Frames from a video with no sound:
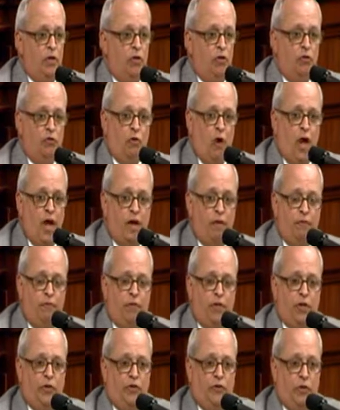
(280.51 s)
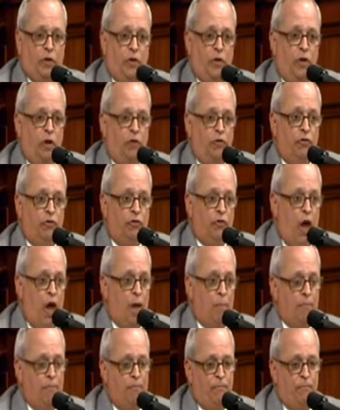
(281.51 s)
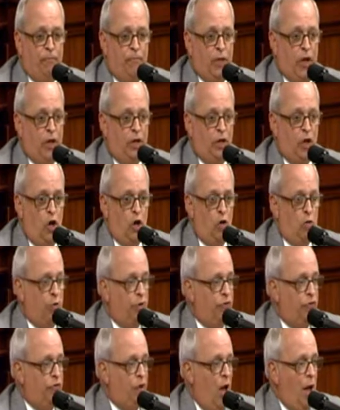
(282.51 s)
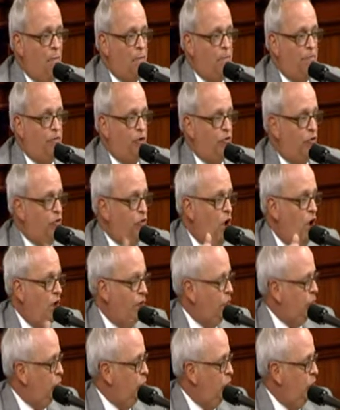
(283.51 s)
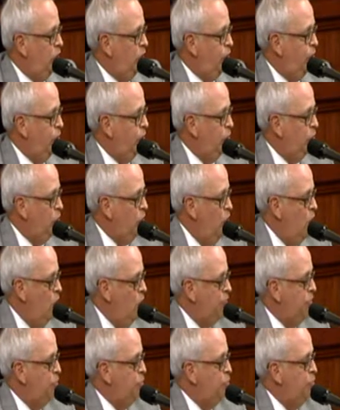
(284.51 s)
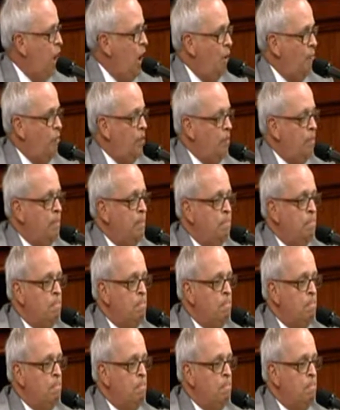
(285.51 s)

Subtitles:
to try and fix their stop and go or stop or shot or whatever they were calling it problem.